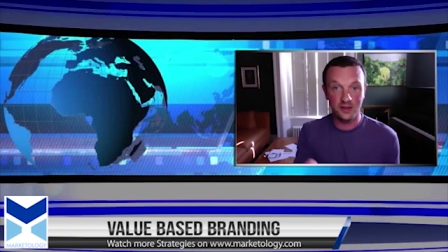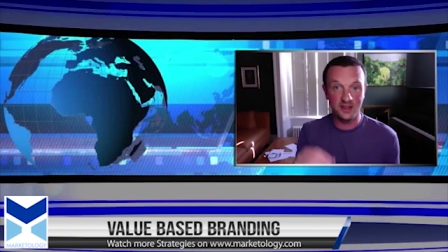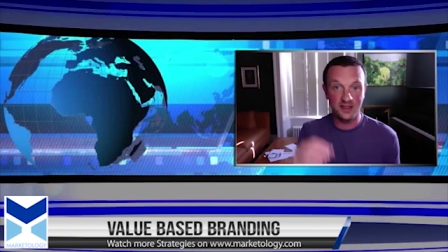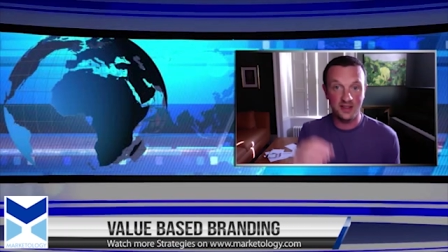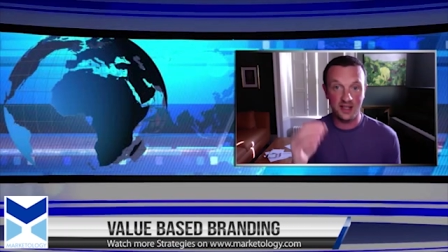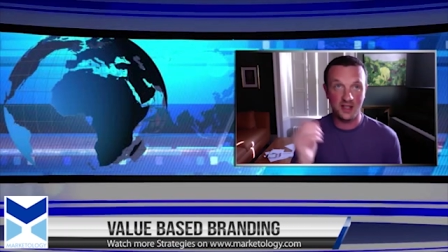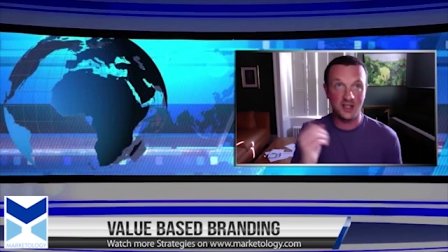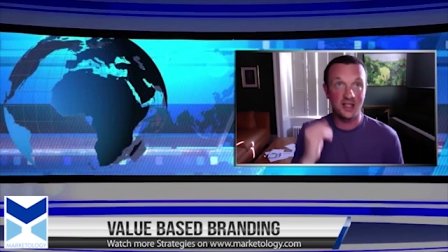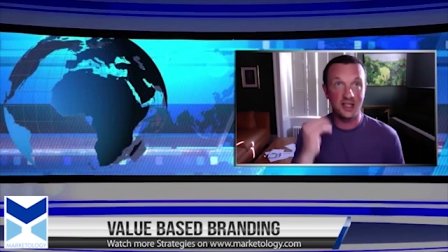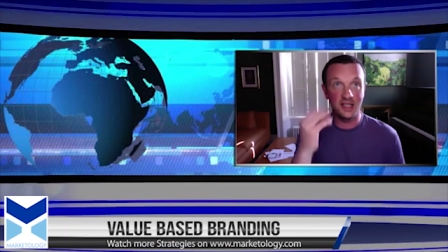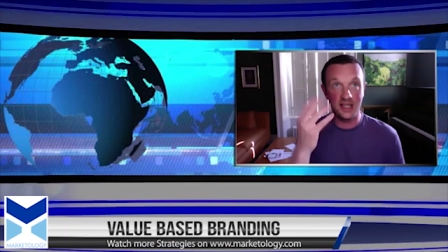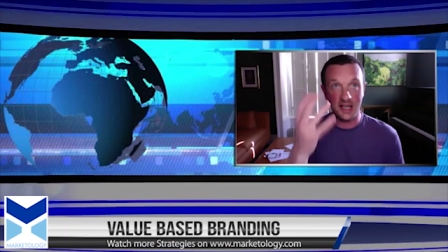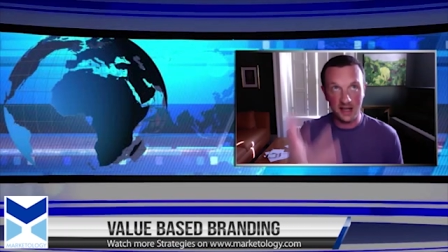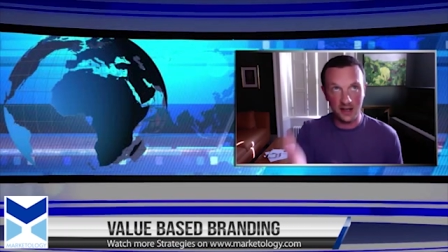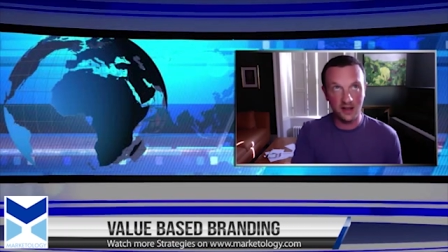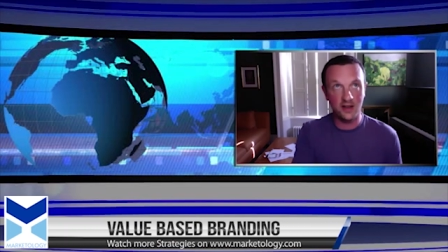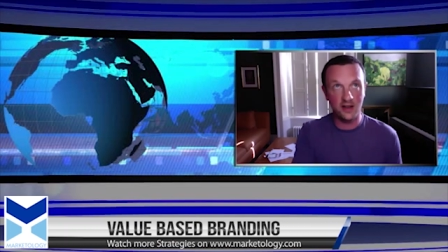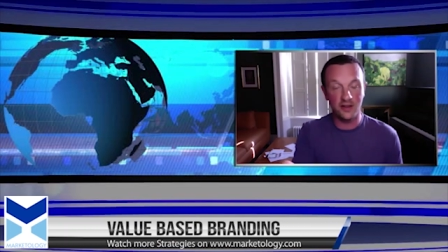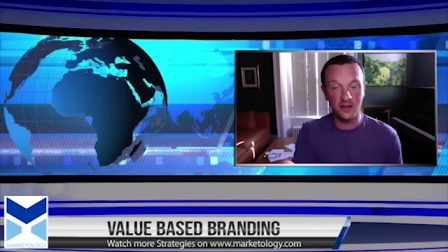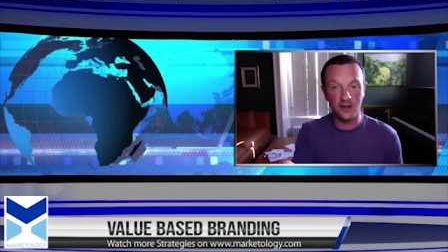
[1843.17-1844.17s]
is actually
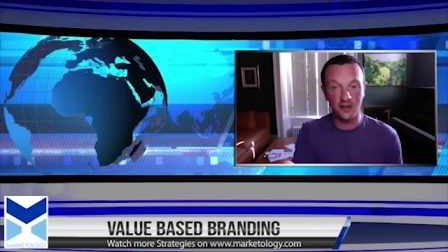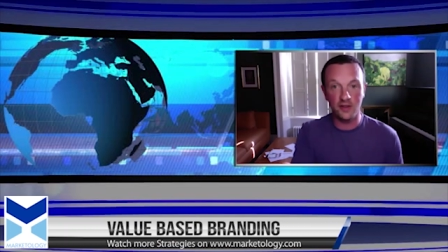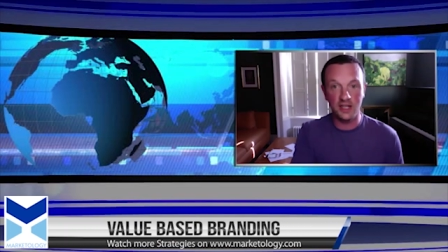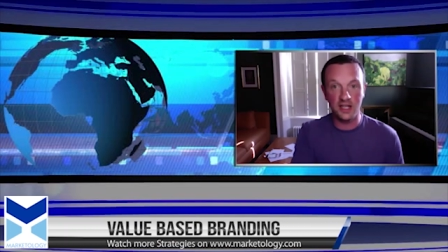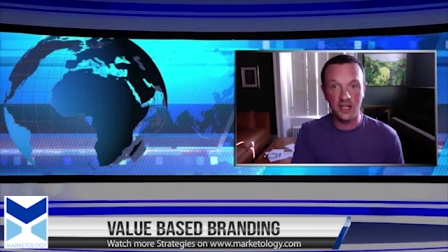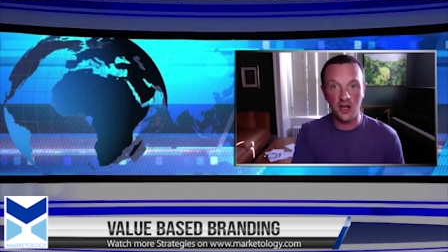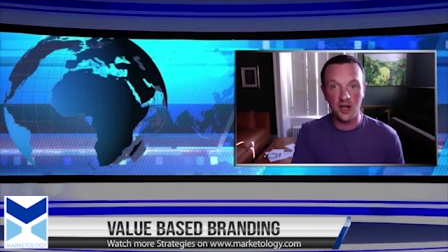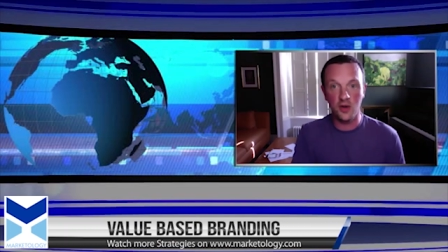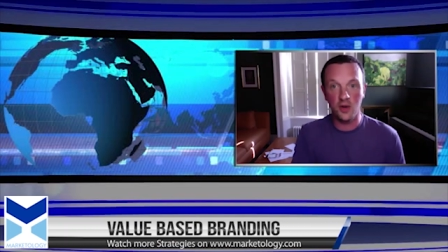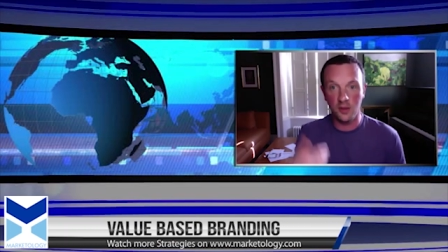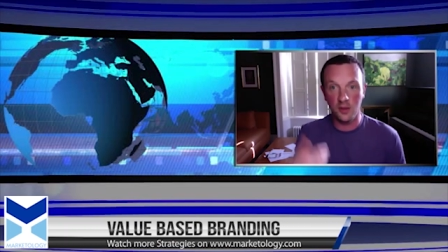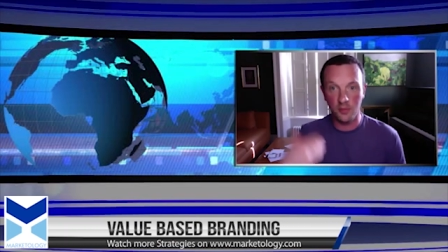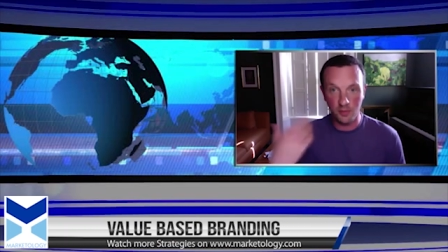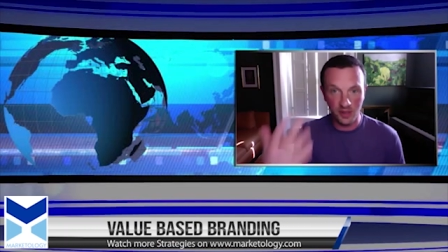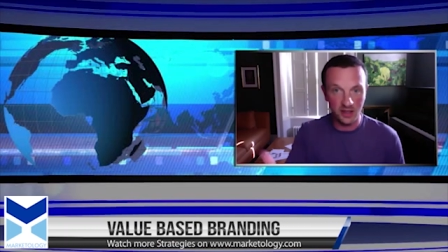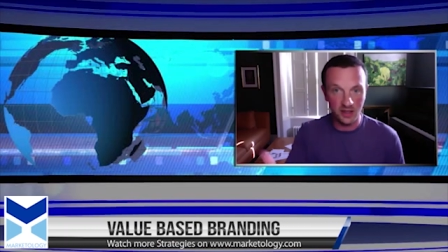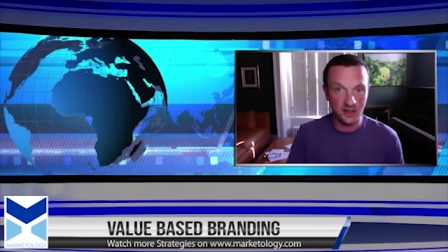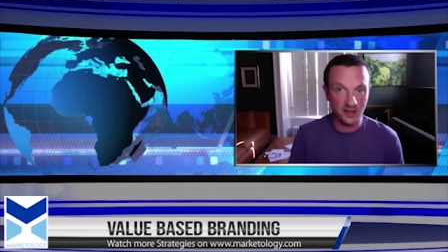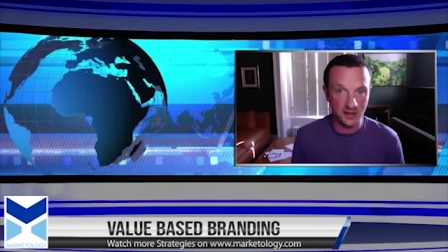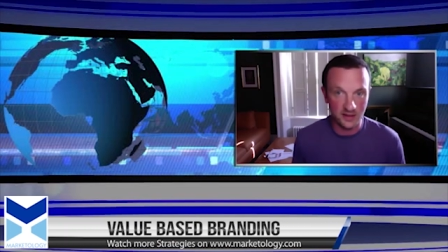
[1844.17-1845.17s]
getting on the video and
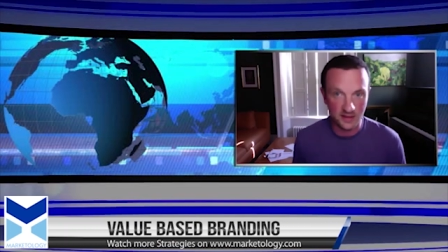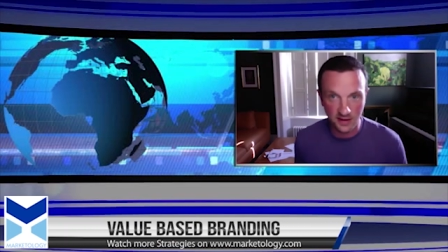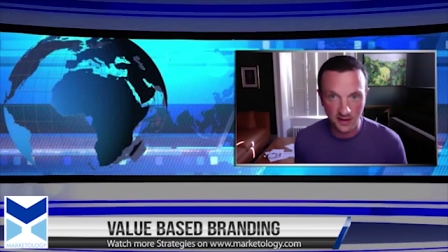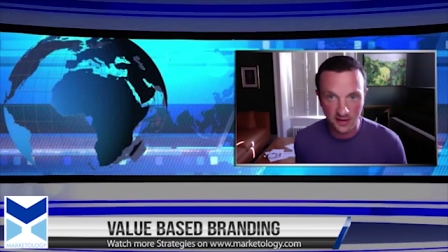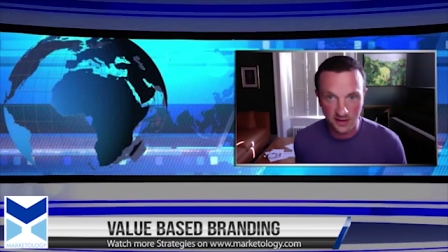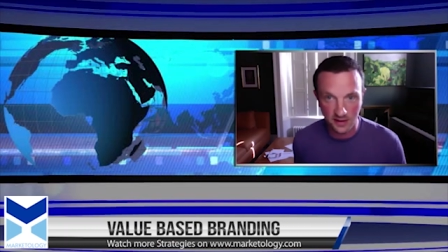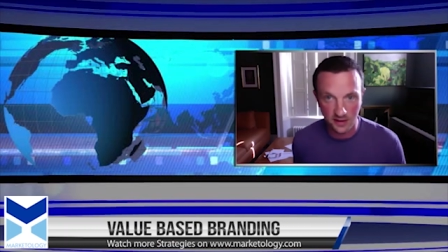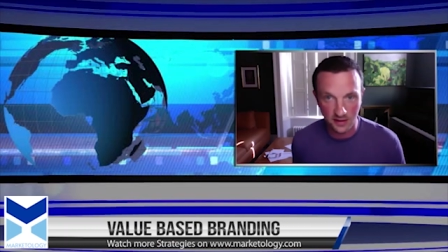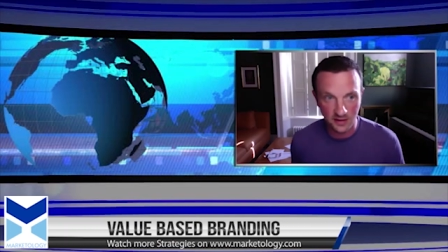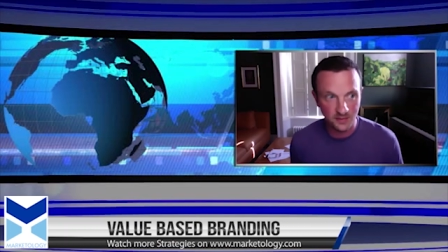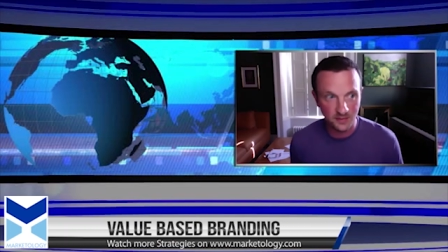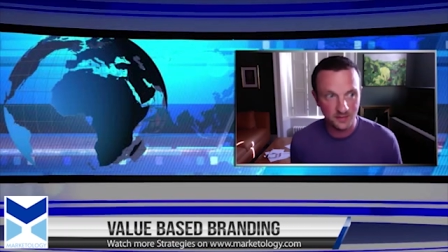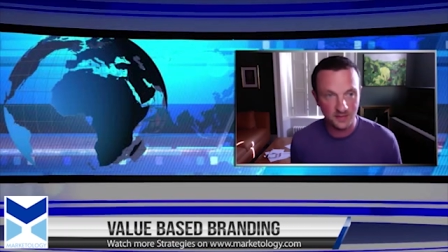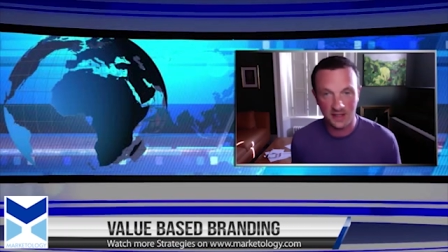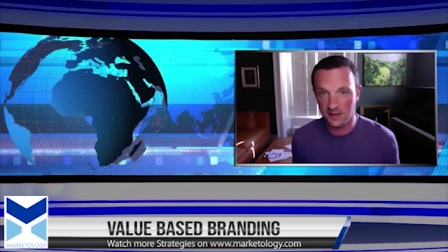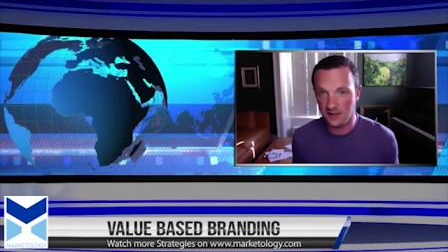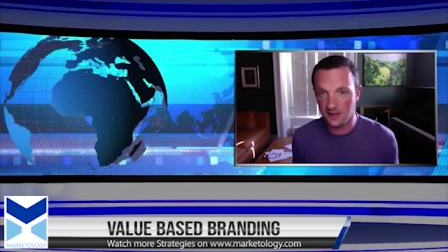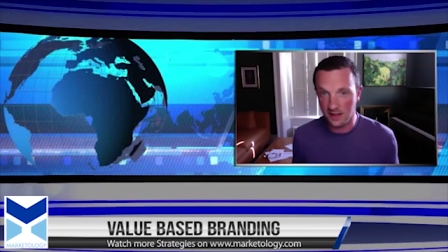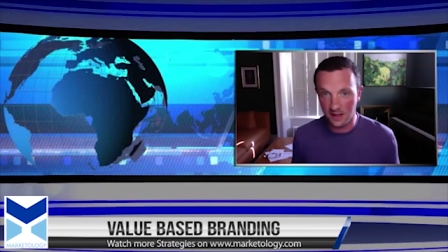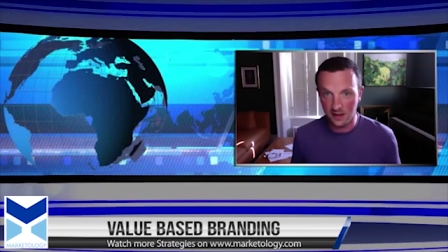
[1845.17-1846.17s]
being consistent.
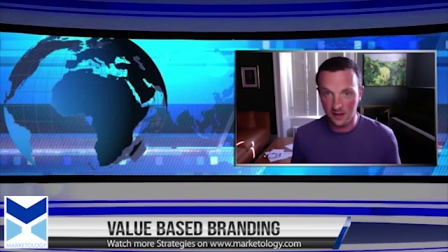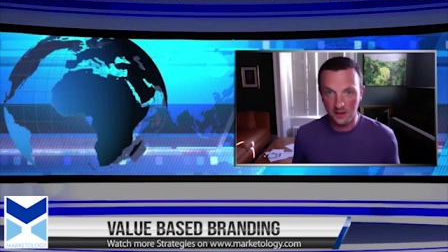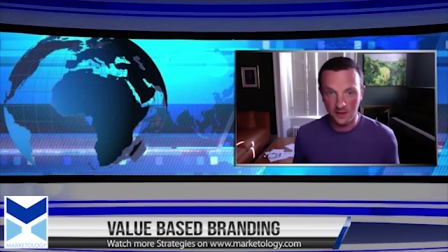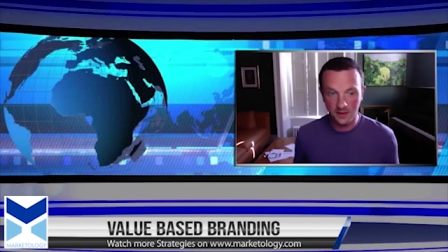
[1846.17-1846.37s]
That's it.